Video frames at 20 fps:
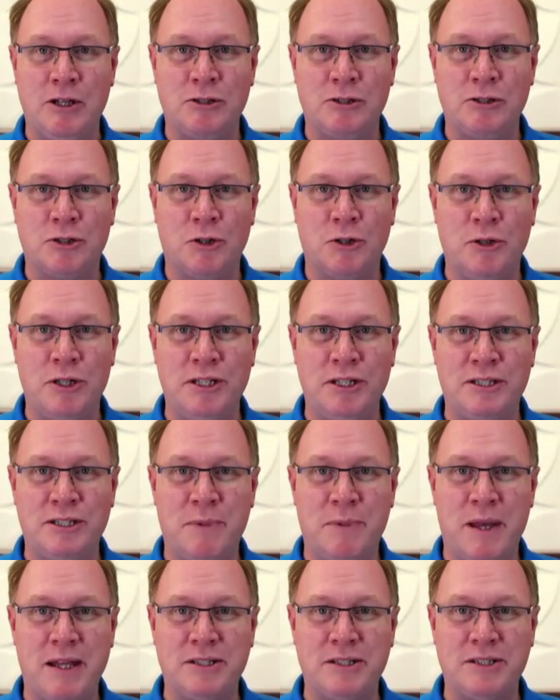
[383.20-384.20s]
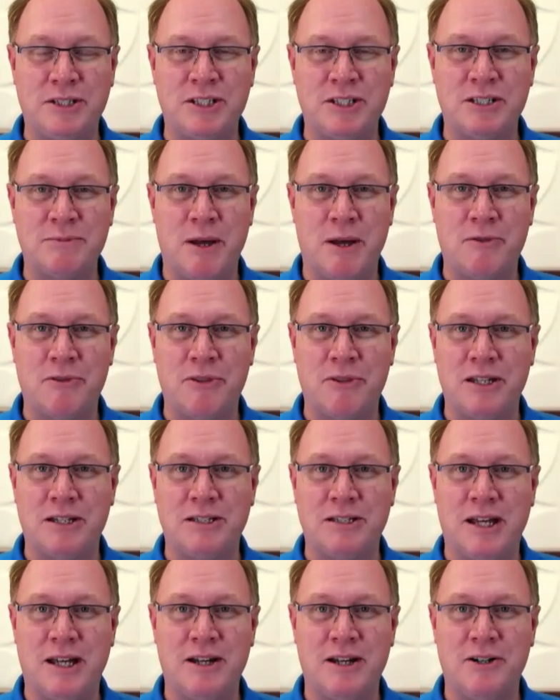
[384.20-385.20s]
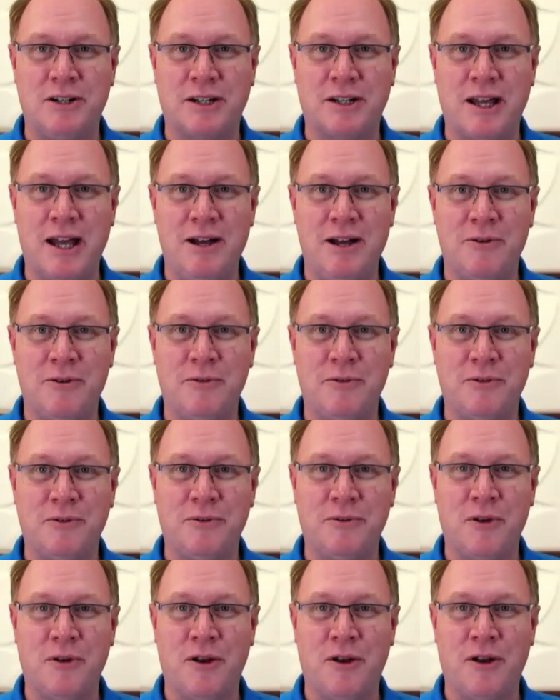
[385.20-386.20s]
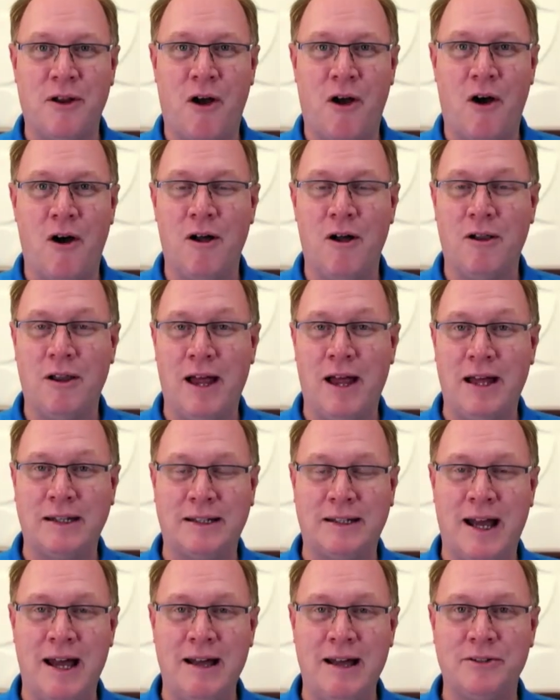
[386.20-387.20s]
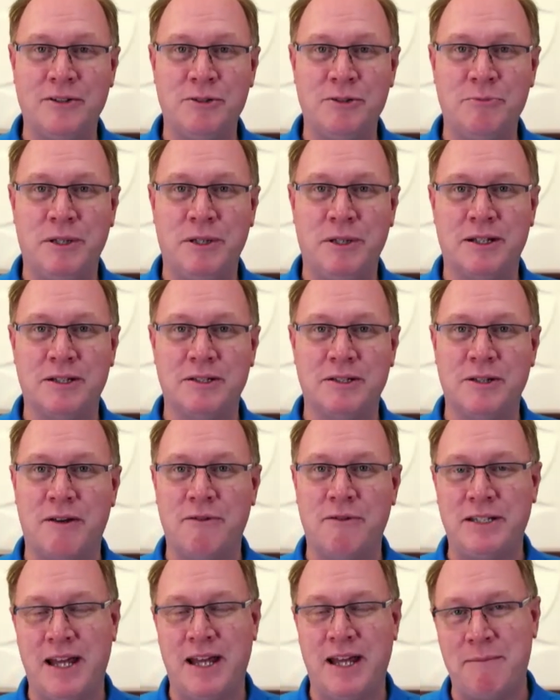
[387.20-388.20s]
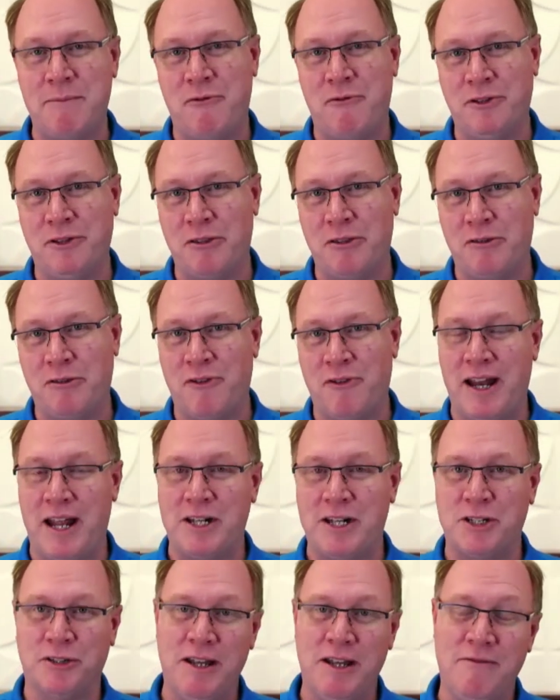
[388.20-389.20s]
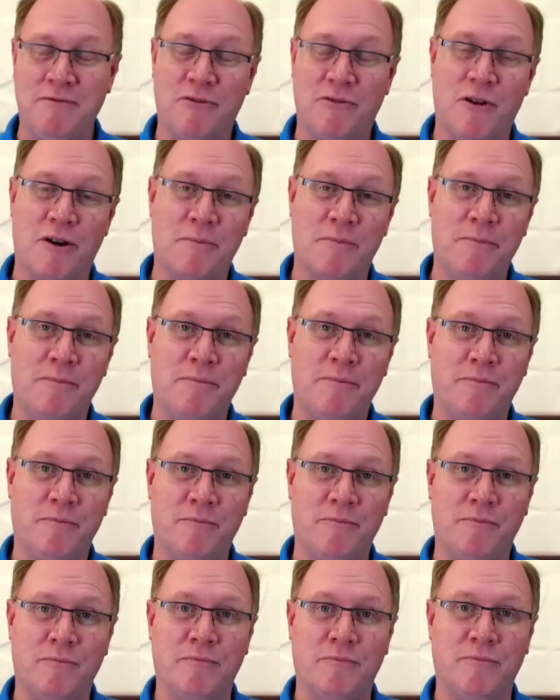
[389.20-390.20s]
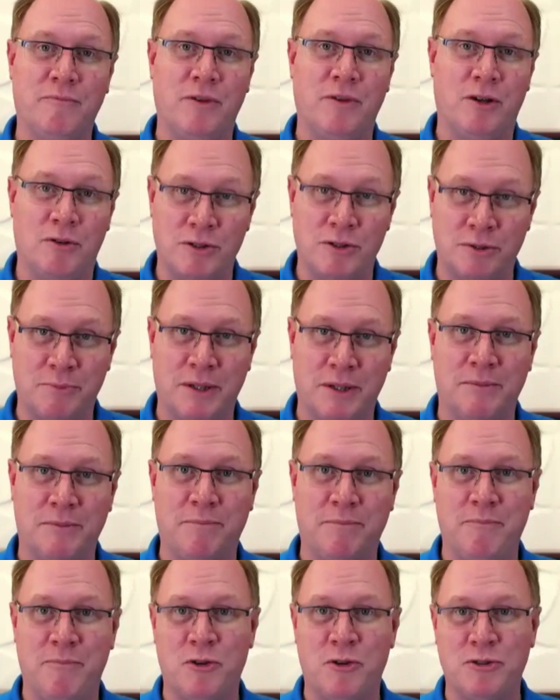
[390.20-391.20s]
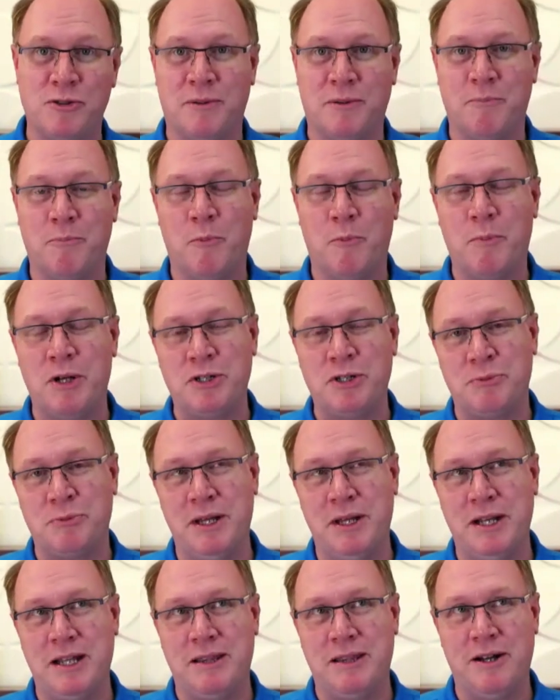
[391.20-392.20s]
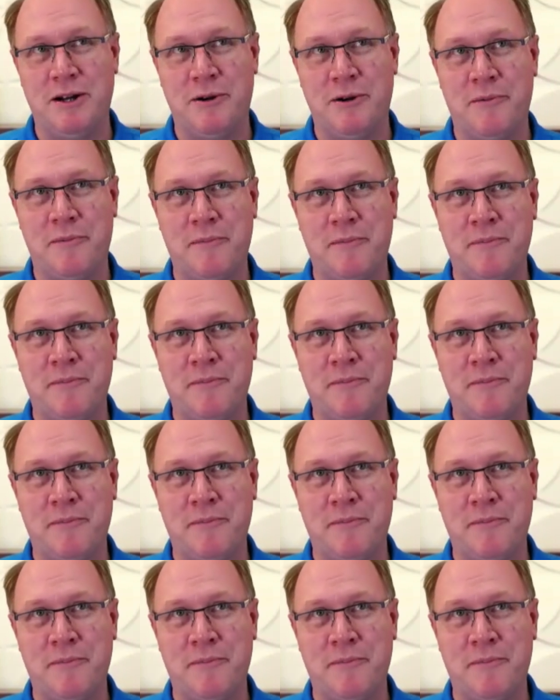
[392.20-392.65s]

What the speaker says: So he spent just about the entire account all on college, because every time he filled out the financial aid form, there's a bunch of money there.